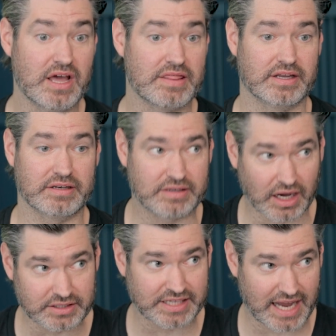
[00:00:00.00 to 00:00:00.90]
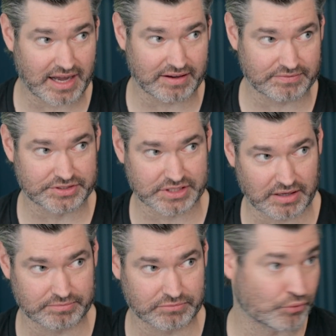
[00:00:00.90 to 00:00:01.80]
that does have
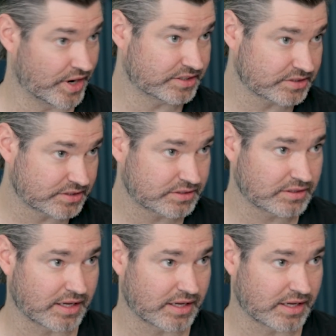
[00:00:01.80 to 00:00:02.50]
some risks